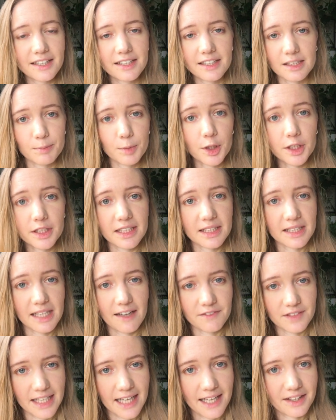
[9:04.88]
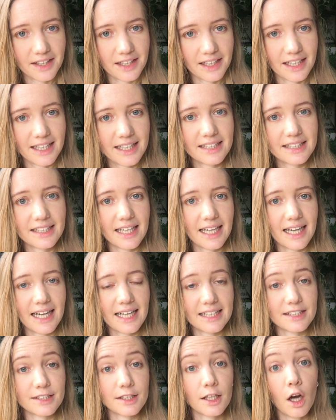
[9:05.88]
This book does have death in it. It
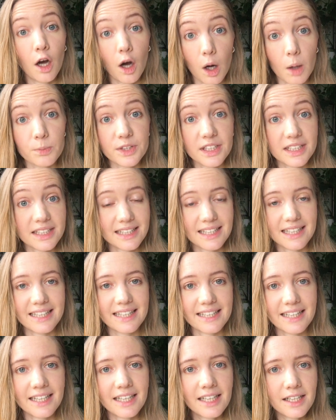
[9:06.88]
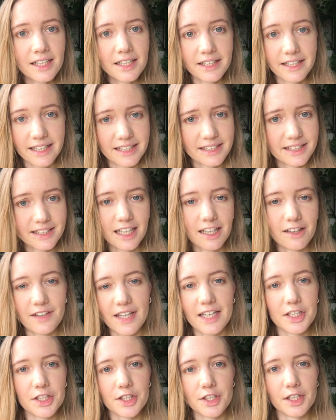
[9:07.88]
has, obviously, near
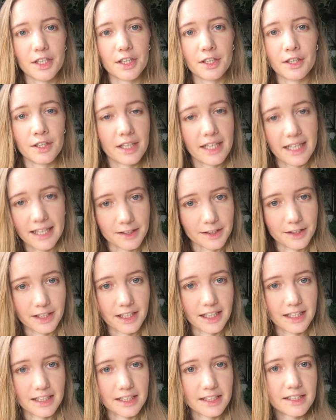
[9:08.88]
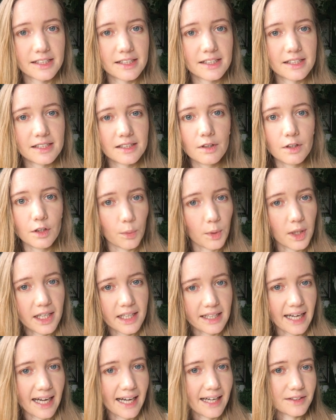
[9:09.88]
starvation, illness, the
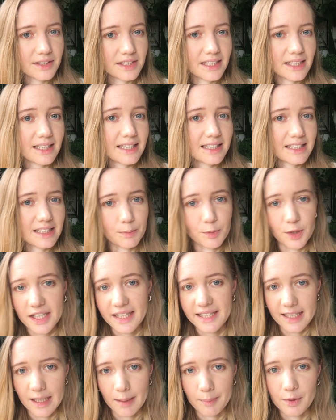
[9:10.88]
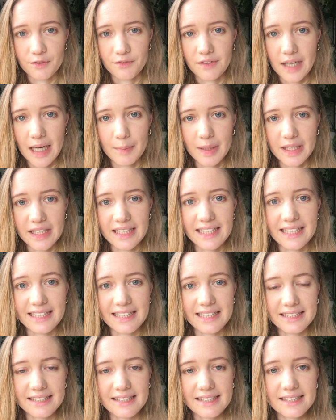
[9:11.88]
workhouses, the breaking up of
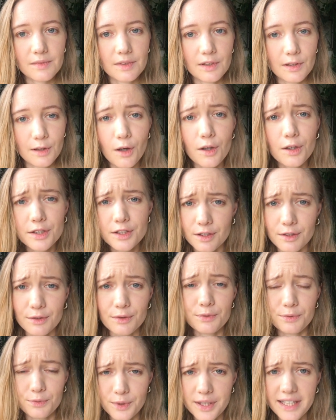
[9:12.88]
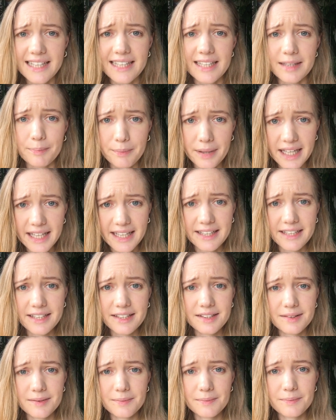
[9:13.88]
families, lots of really big
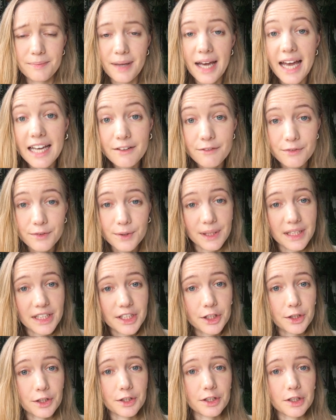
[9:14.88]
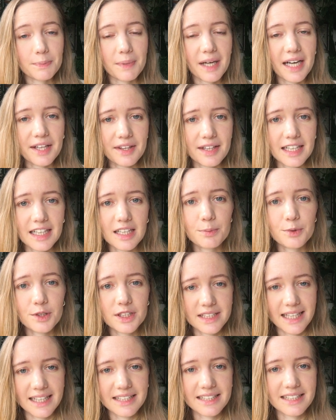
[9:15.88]
painful issues, but I think
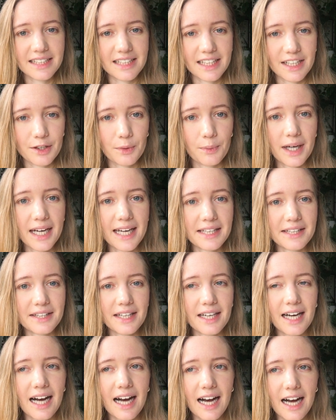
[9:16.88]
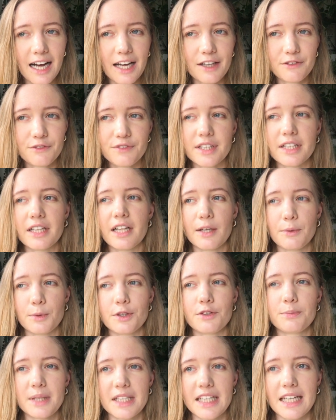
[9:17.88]
presented in a way that I feel I would
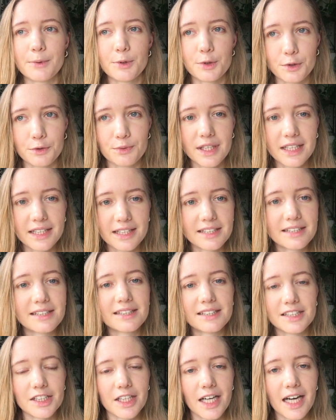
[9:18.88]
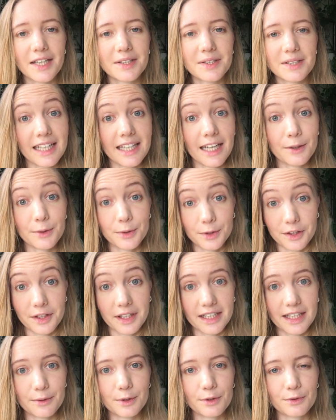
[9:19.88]
have been able to have read this as a child. And I also
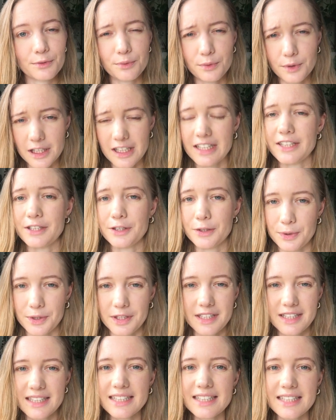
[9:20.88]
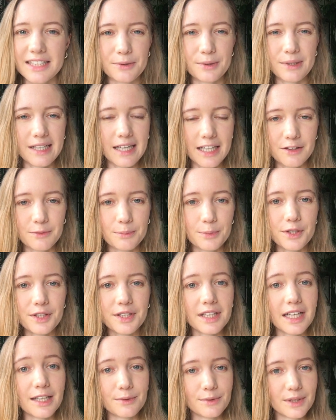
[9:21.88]
think I would have really enjoyed this. This was a kind of book
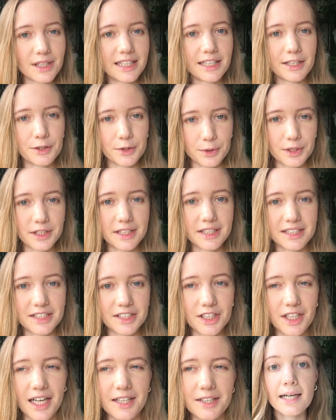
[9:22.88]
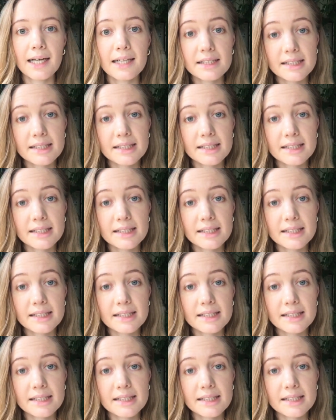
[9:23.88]
that I really enjoyed as a child.